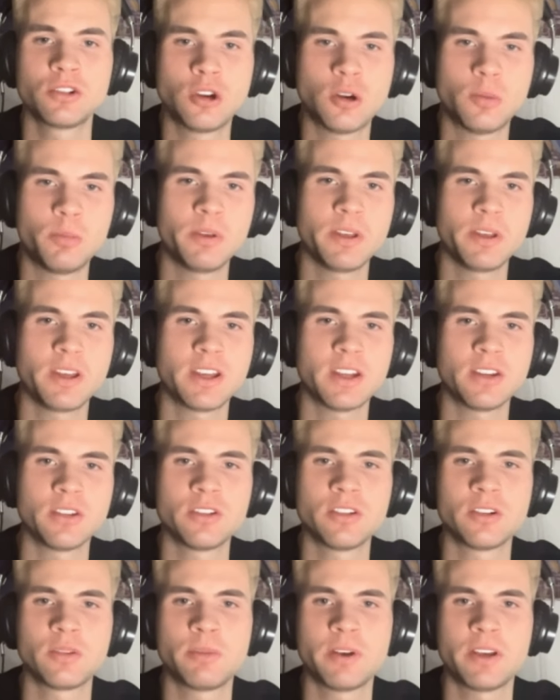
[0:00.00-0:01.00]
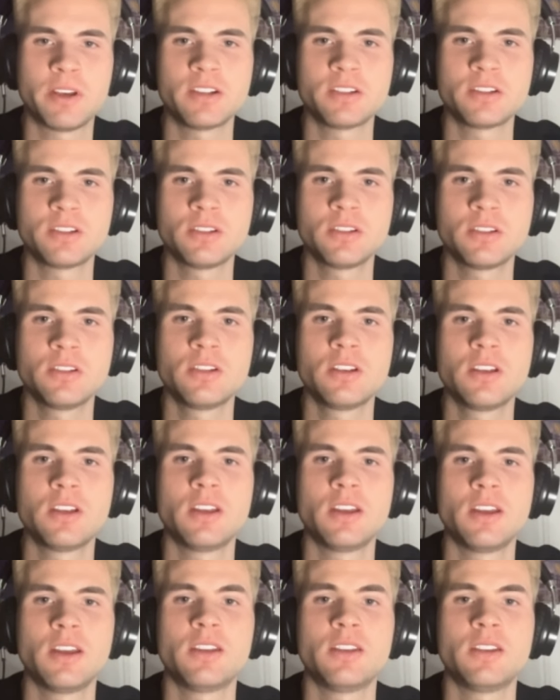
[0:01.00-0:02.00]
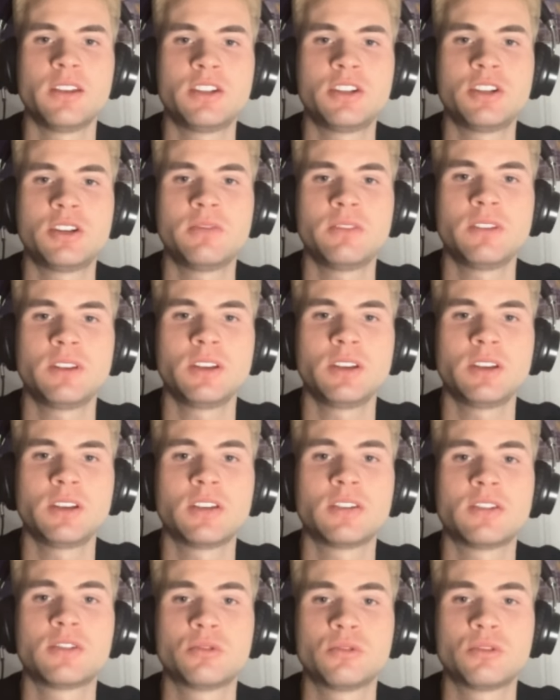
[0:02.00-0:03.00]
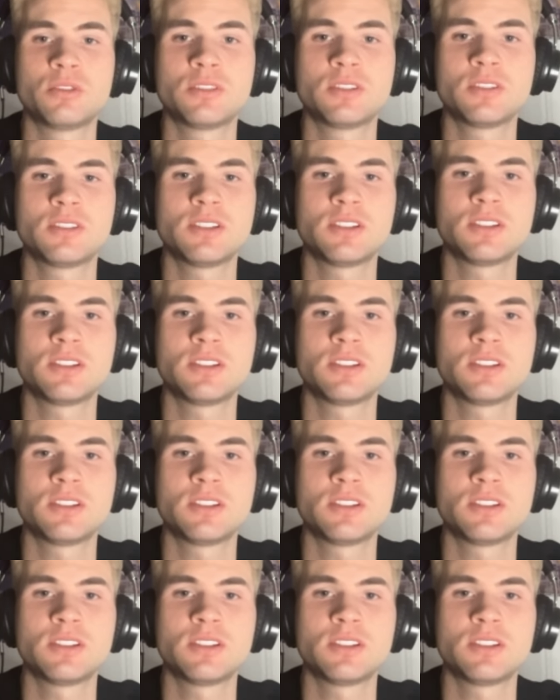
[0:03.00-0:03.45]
copying another person and achieving success